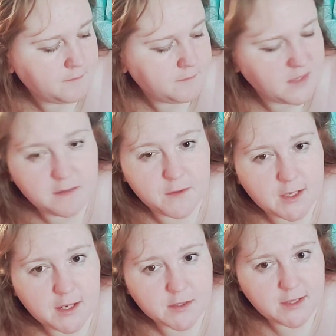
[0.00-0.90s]
if you
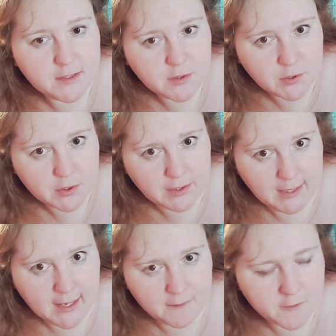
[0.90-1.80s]
guys are into
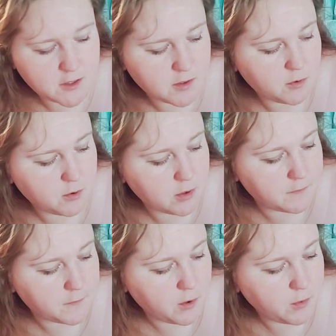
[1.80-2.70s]
crafts, or
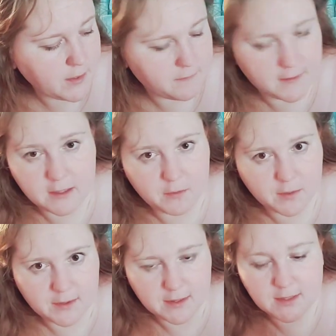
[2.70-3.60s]
if anyone
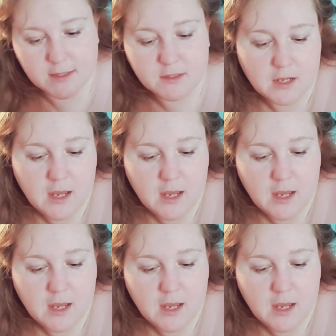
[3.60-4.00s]
that does,